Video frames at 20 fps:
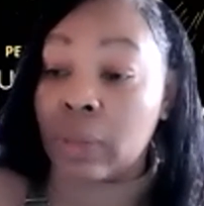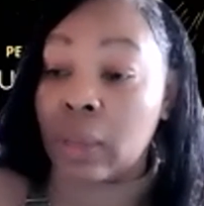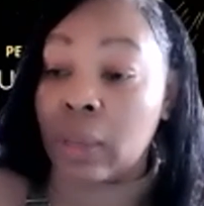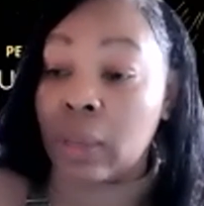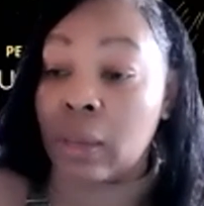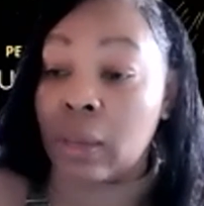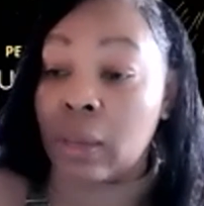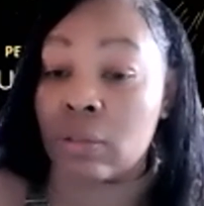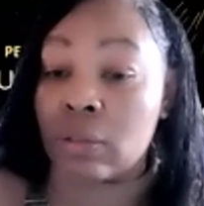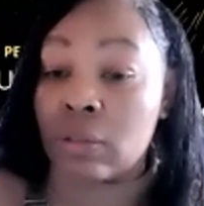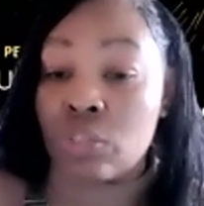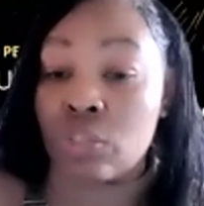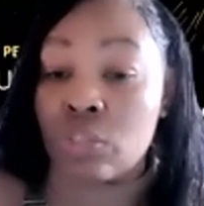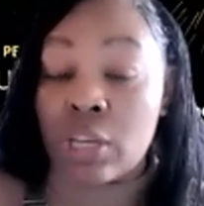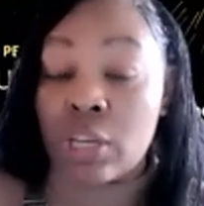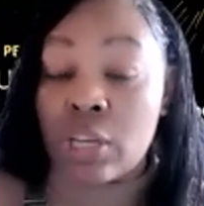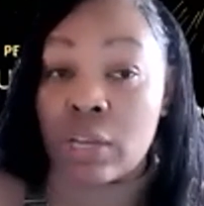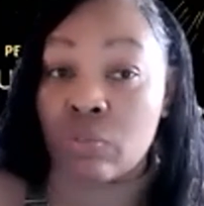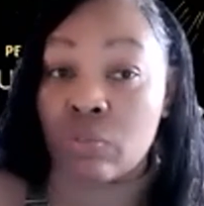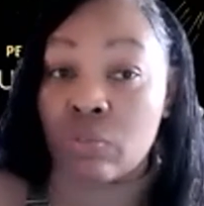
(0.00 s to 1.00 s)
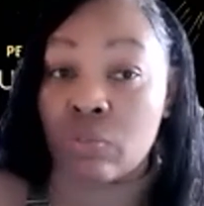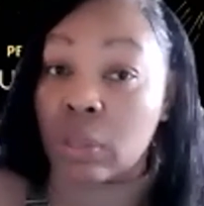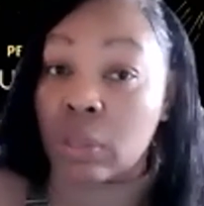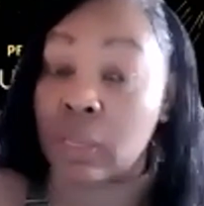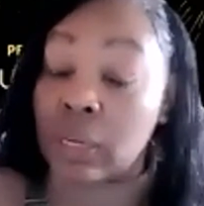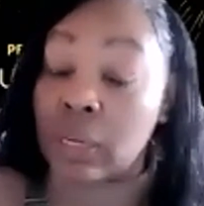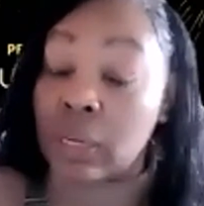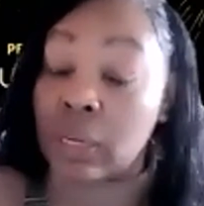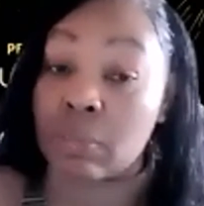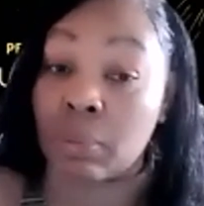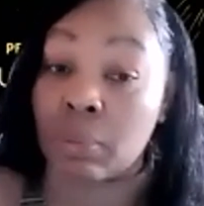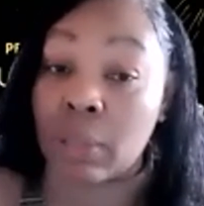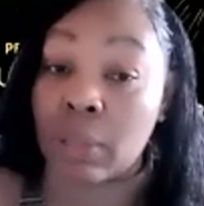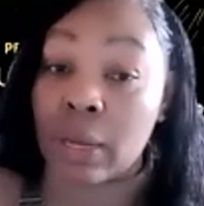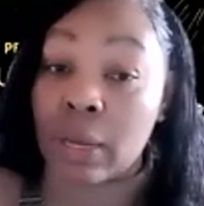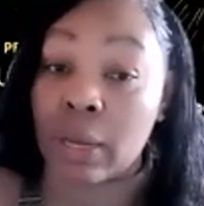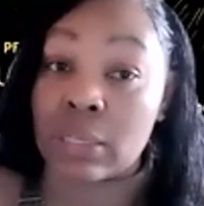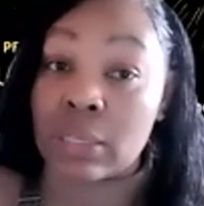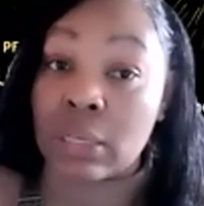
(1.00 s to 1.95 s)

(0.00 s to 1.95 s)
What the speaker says: And she asked for cleaning supplies,